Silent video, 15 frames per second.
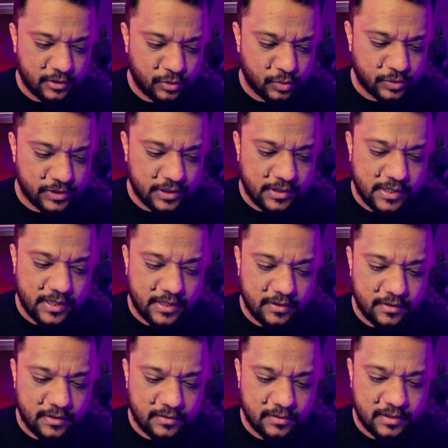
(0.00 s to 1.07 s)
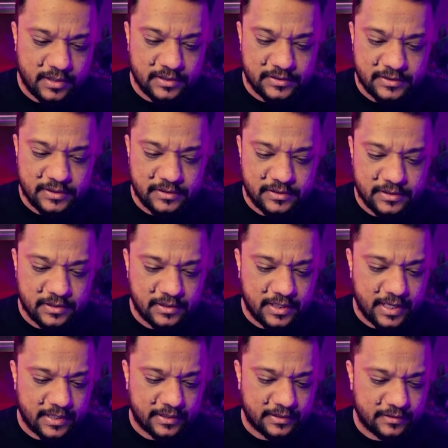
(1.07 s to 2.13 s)
to generate a consistent
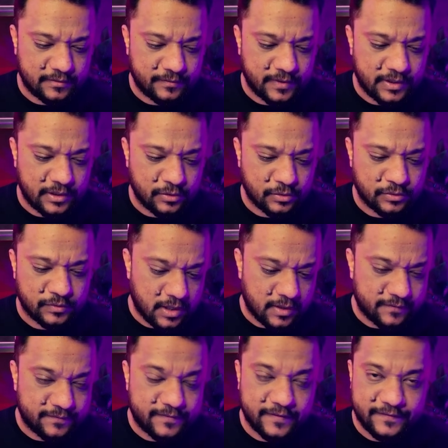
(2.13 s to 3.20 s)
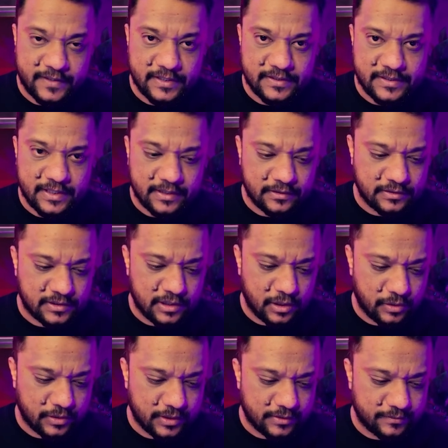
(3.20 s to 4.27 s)
character videos of 15 seconds
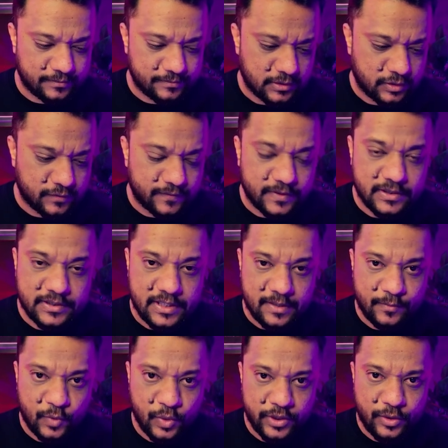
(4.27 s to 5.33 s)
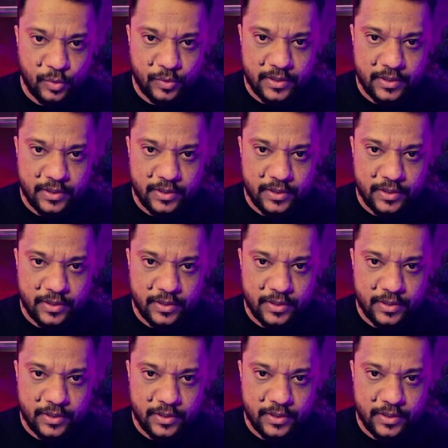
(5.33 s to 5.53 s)
longer. So first, I'm going to